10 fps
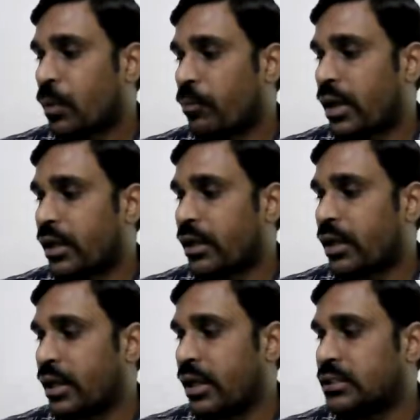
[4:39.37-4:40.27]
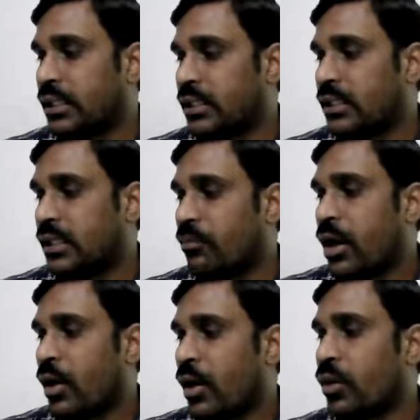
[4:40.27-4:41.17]
By encouraging them
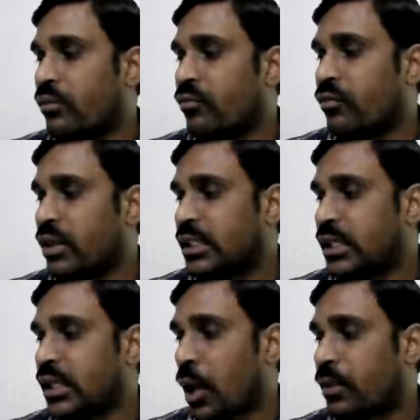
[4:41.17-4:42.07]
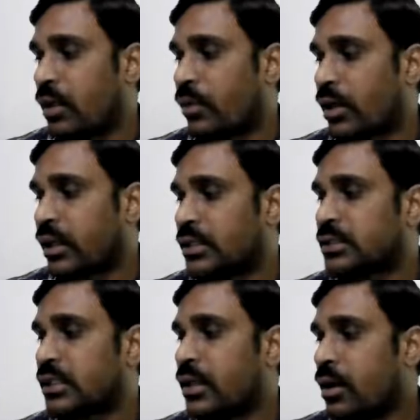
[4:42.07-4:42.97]
to invest in capital markets.